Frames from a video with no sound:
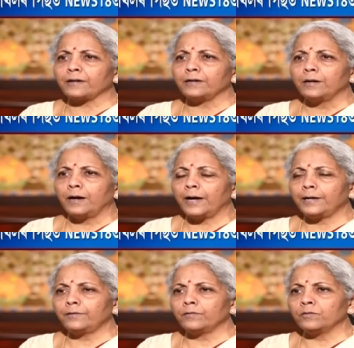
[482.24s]

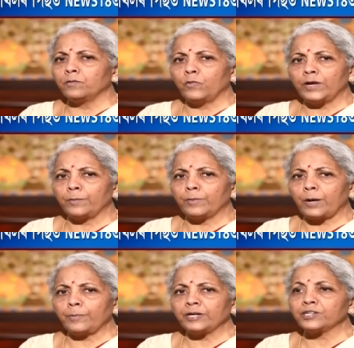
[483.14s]
and were
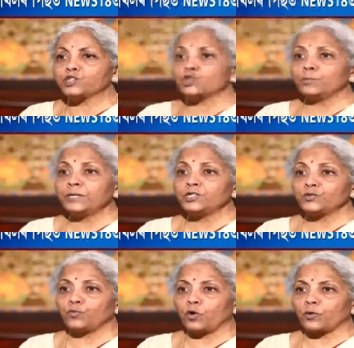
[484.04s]
becoming instruments
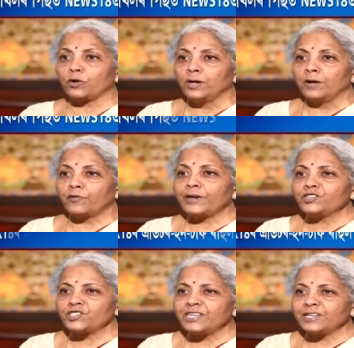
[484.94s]
for rent
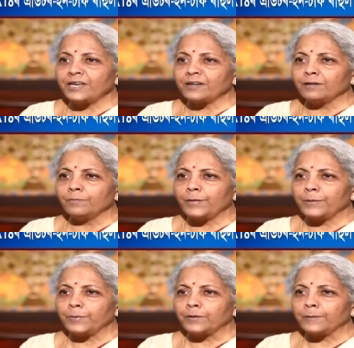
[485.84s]
seeking
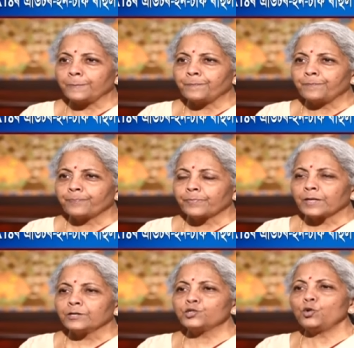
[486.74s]
people. Yes.
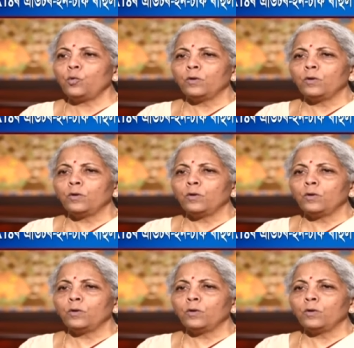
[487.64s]
So,